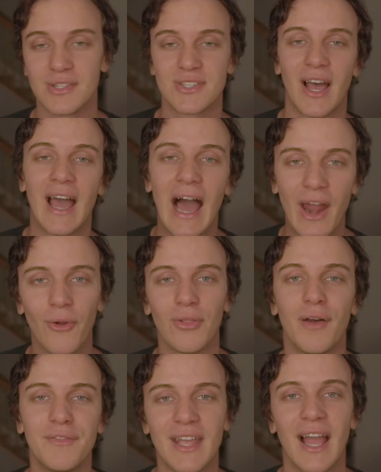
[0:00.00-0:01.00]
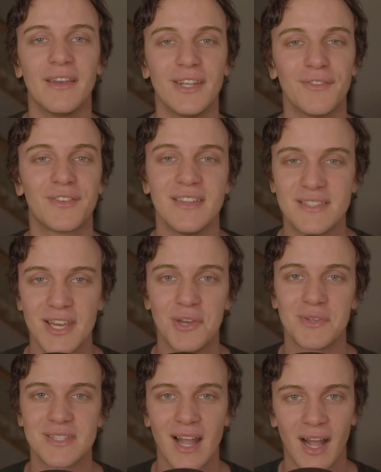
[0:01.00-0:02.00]
So I, I don't love the idea of
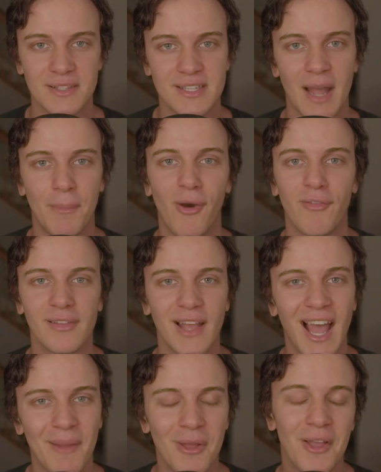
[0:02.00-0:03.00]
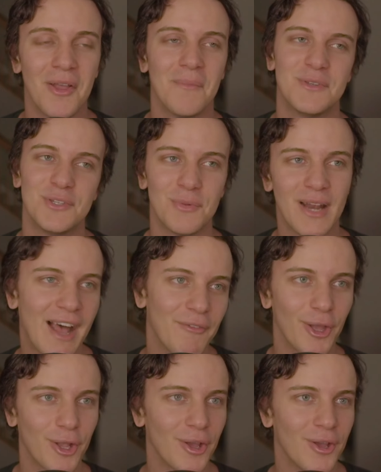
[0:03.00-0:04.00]
continuous nonstop overtime because you would have
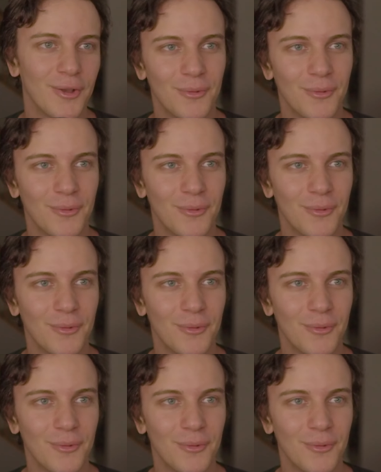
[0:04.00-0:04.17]
like